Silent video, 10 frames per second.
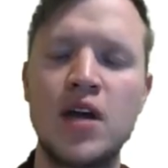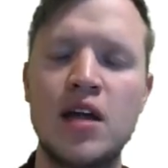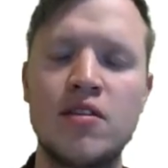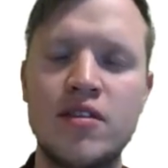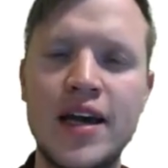
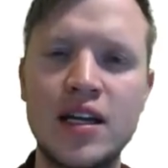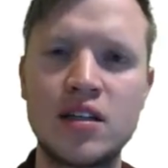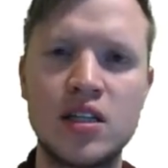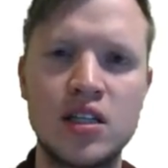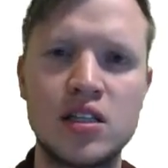And that
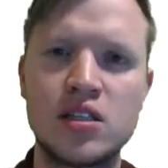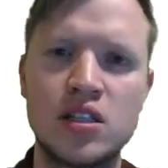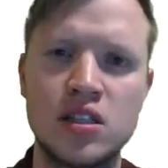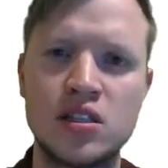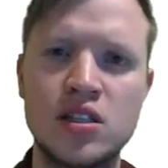is,
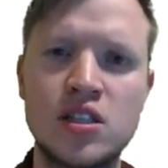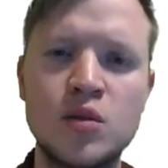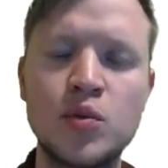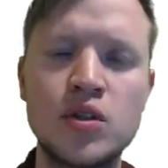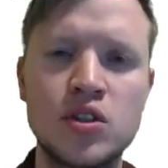in
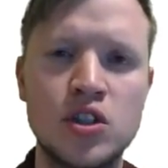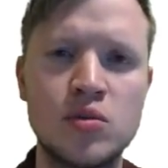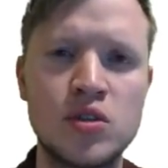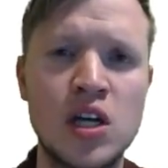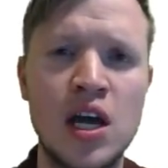simple
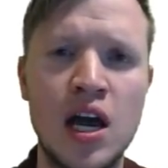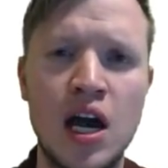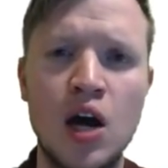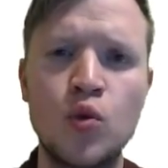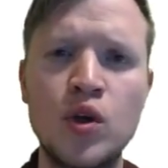terms,
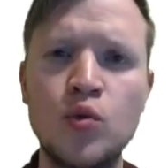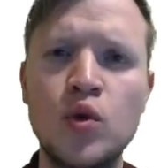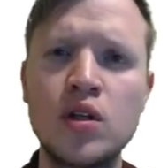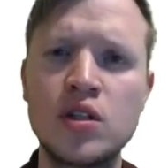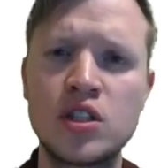how we
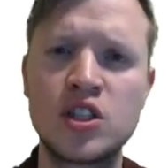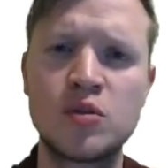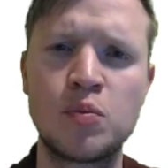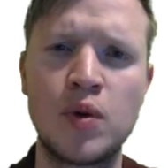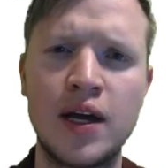will
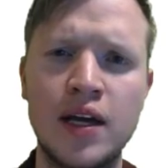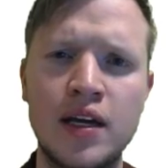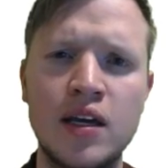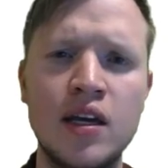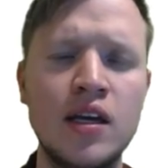
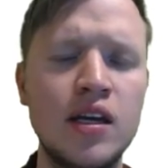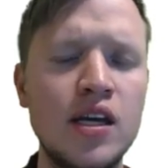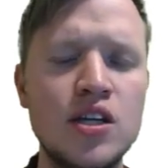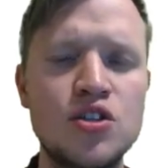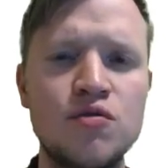display
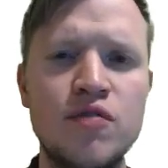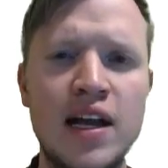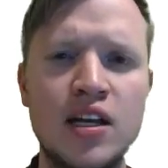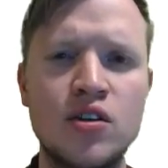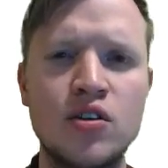each
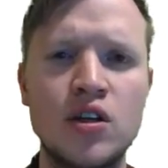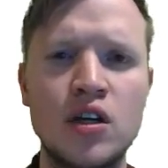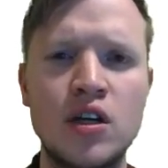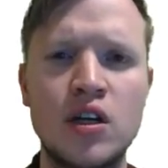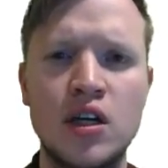value
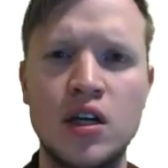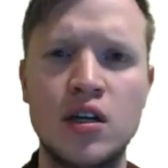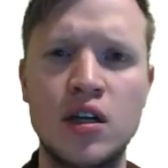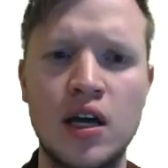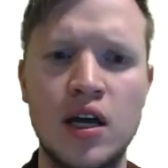
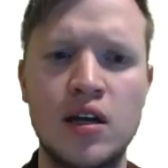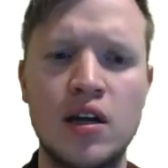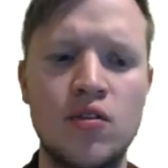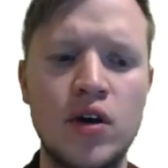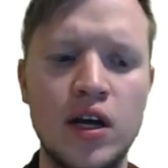in an
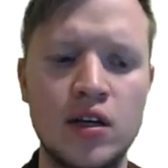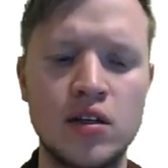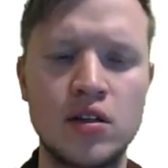array.